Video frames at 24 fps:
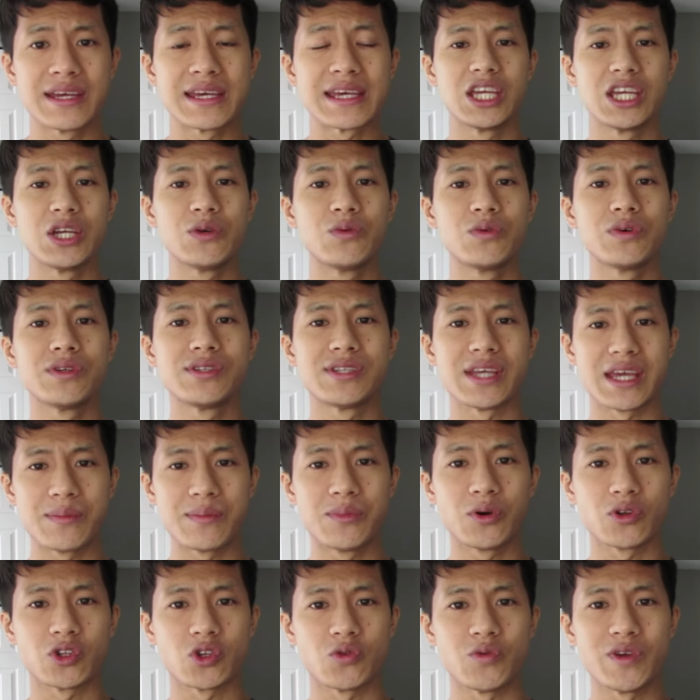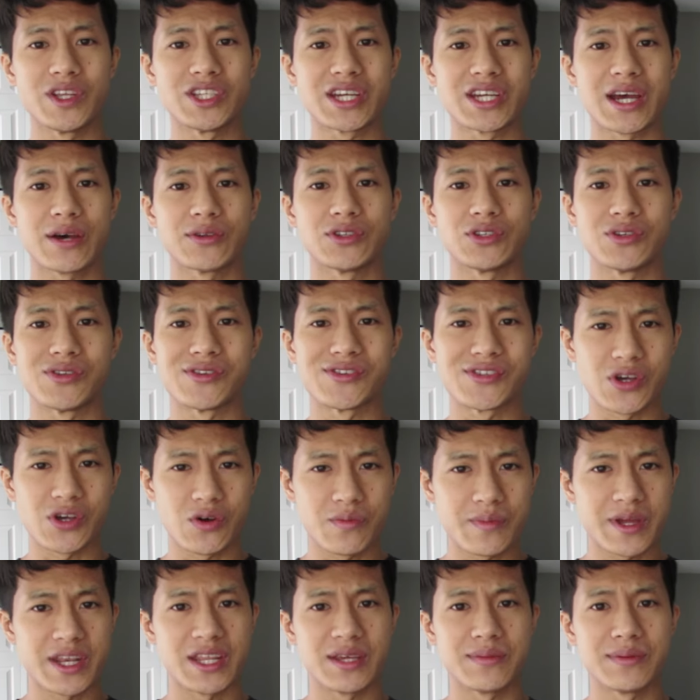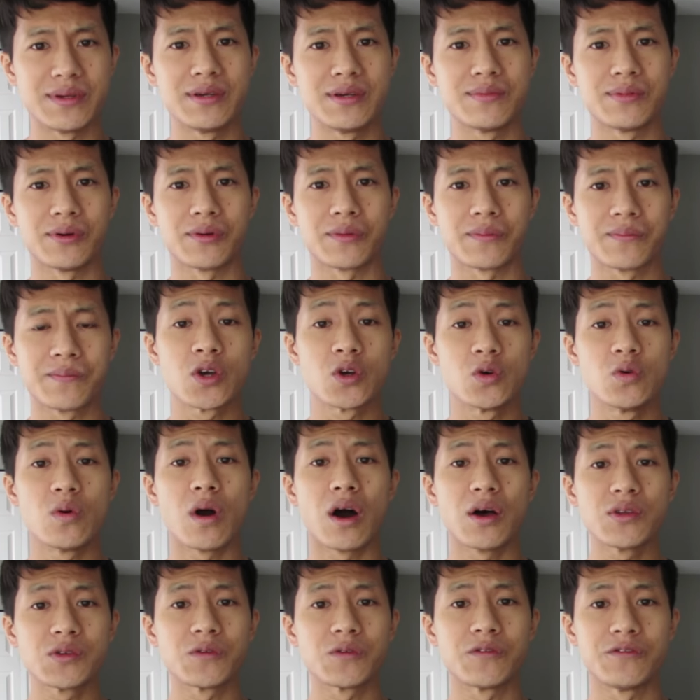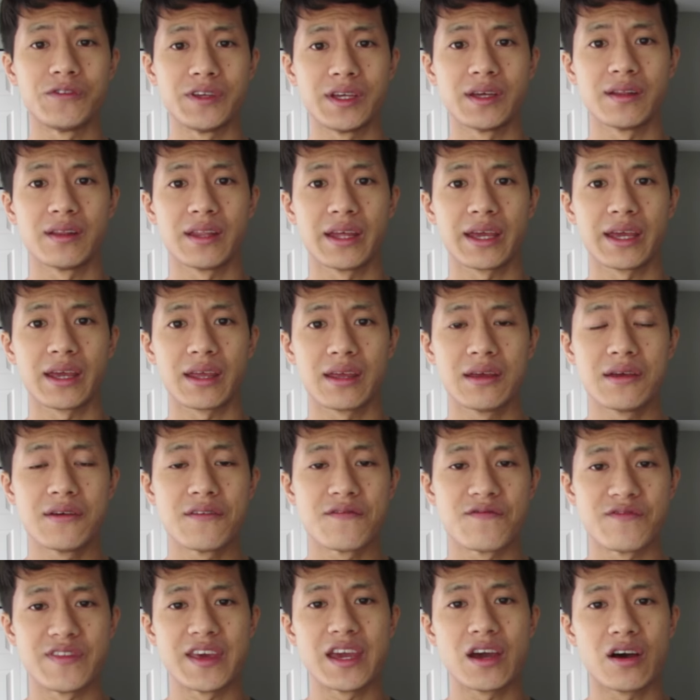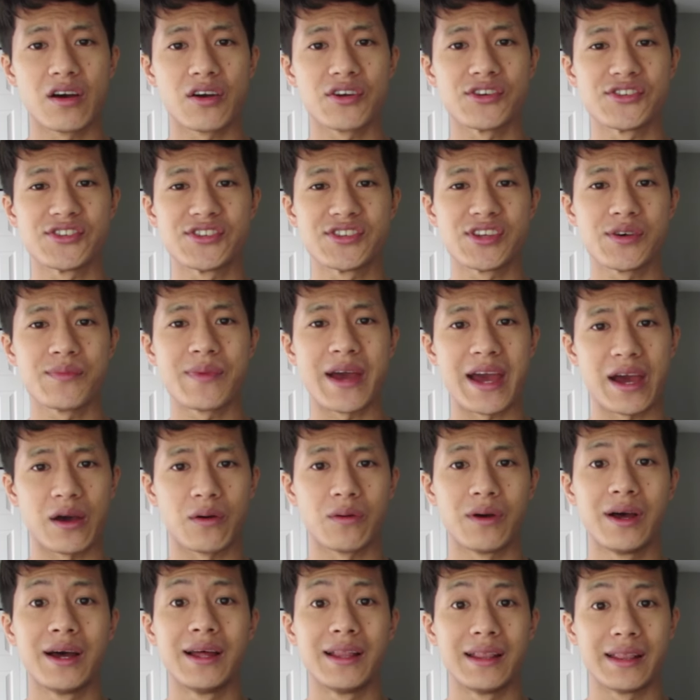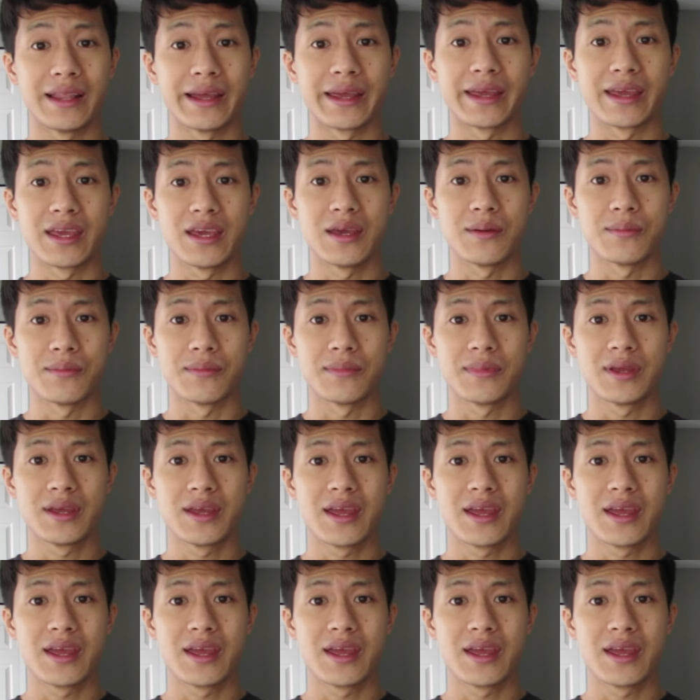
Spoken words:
he was able to reach out to so many people who also feel like they are somehow like him.